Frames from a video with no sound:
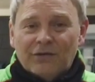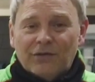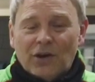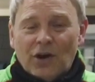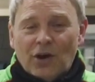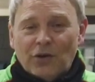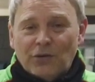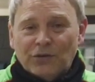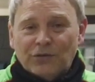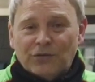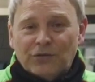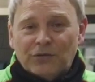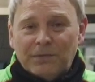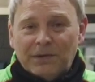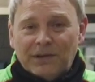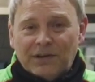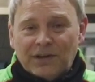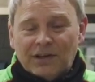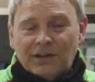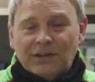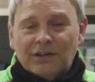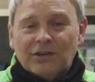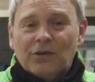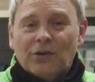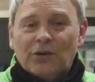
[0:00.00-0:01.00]
for owners to be
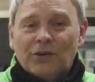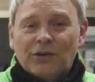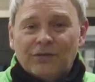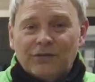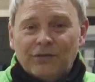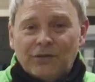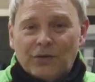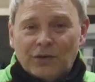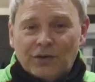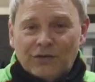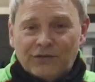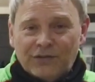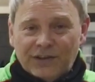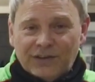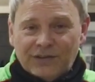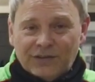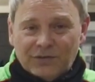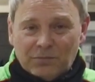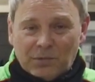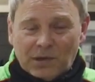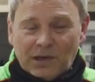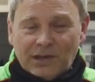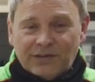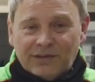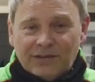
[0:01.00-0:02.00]
done on a
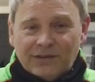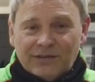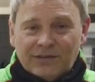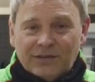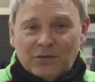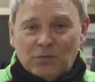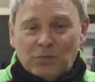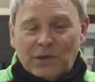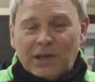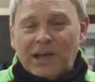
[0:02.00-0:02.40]
fitted basis.